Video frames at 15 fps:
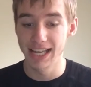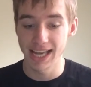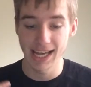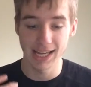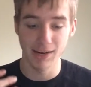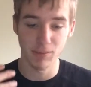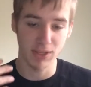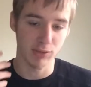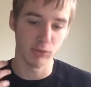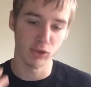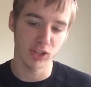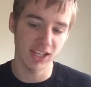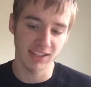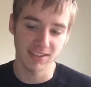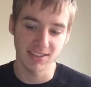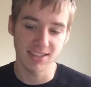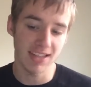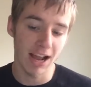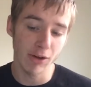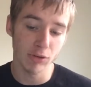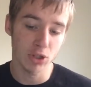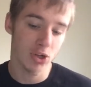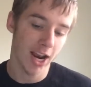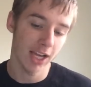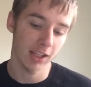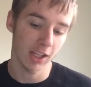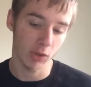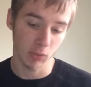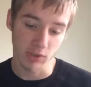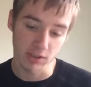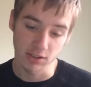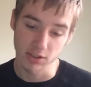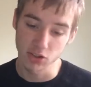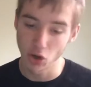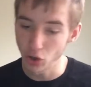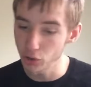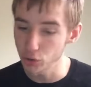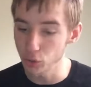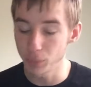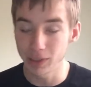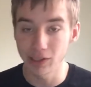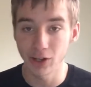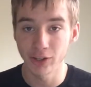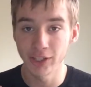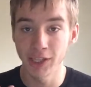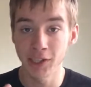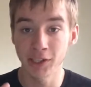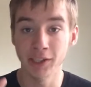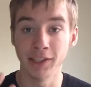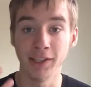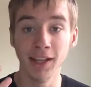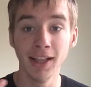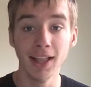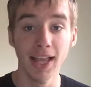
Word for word: and I'm like looking at the soundtrack and like what songs will be on there and